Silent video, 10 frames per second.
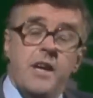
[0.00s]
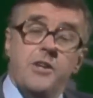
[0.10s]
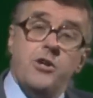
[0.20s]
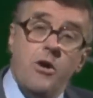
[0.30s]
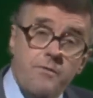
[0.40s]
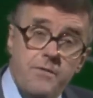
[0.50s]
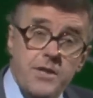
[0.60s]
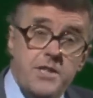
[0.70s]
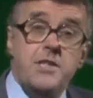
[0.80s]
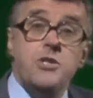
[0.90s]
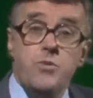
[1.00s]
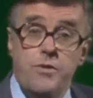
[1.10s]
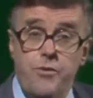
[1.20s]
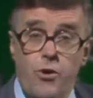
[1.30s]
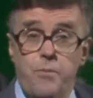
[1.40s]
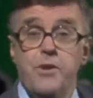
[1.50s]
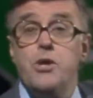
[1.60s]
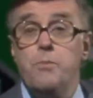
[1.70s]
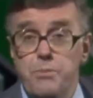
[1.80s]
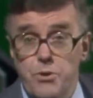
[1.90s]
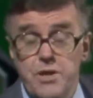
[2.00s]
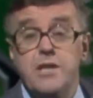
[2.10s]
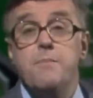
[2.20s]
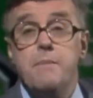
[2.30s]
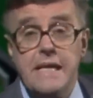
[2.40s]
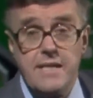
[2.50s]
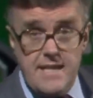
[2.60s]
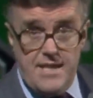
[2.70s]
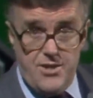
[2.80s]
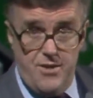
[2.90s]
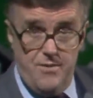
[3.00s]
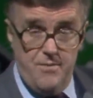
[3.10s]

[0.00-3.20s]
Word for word: and convert it into a form the computer can make sense of.